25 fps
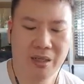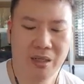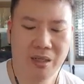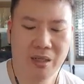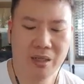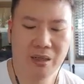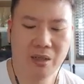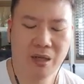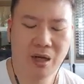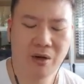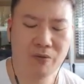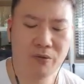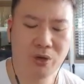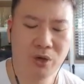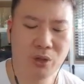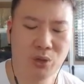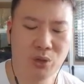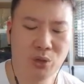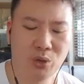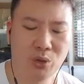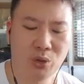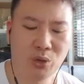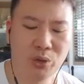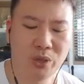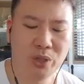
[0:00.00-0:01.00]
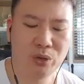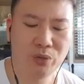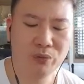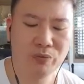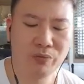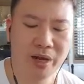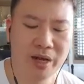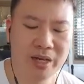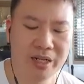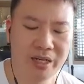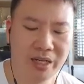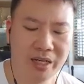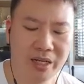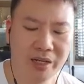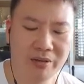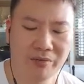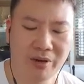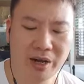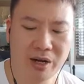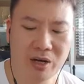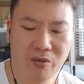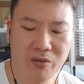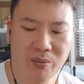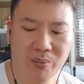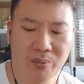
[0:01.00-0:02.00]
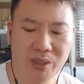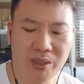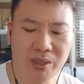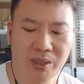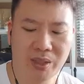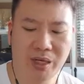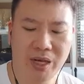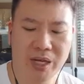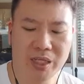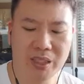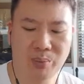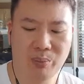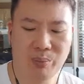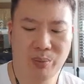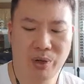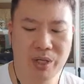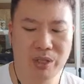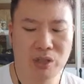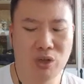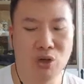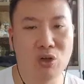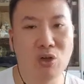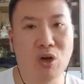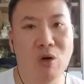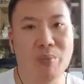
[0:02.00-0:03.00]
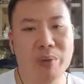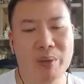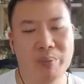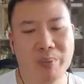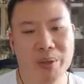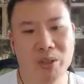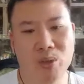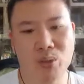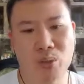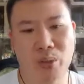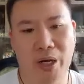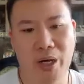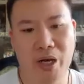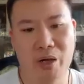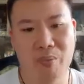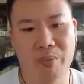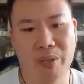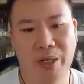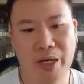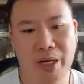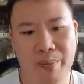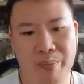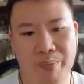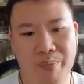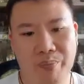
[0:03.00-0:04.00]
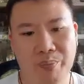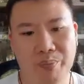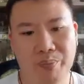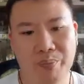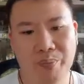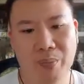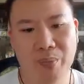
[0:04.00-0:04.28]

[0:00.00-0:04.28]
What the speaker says: Now, of course, you also need to validate the value of the person, express your commitment to help them.